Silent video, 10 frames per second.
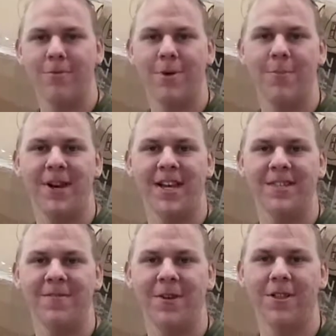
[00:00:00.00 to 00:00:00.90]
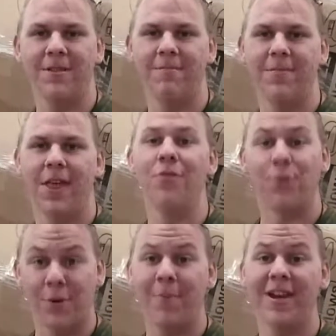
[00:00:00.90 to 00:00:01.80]
Ribbon has fallen. The
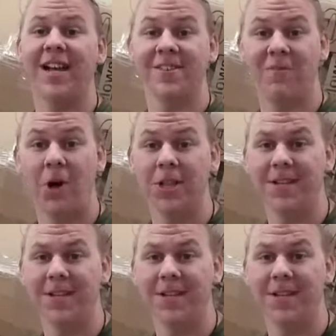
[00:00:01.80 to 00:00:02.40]
ribbon has fallen.